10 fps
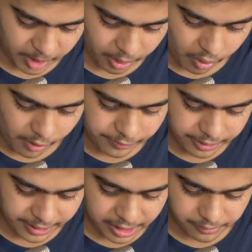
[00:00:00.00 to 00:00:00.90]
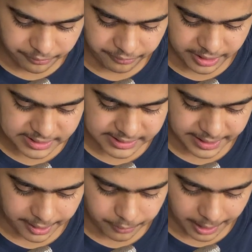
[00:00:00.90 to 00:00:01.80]
I often tried out ways
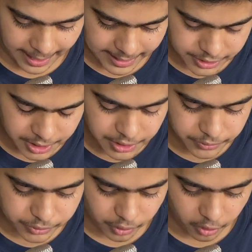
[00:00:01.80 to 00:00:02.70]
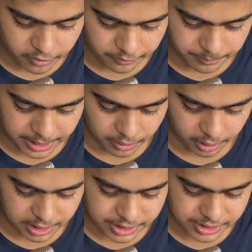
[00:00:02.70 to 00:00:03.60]
that I could actually use all of my
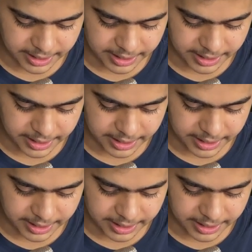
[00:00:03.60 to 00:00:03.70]
knowledge